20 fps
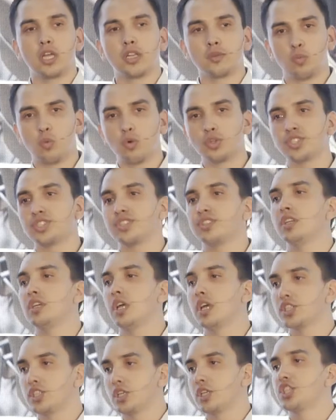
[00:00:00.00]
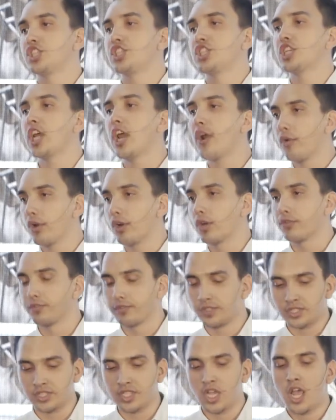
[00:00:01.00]
and what is the actually sharing of
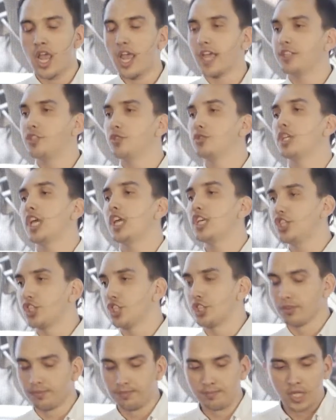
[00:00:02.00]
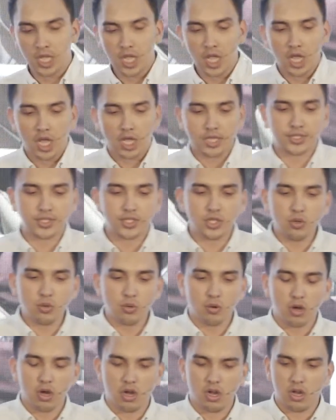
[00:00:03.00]
this education?
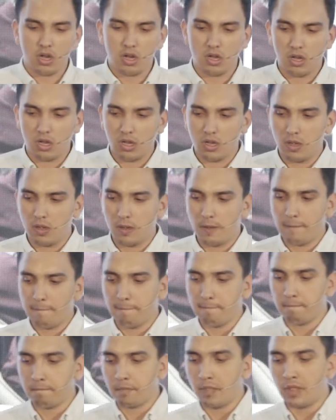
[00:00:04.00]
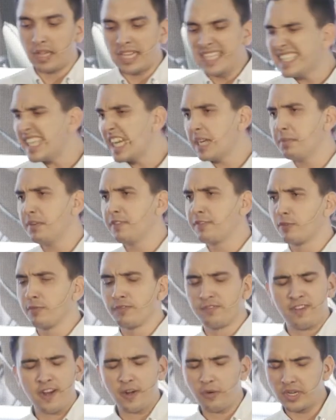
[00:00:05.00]
So it can be from
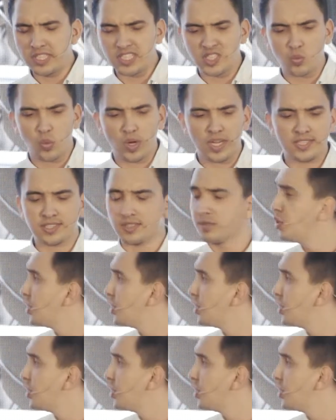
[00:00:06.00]
various ways,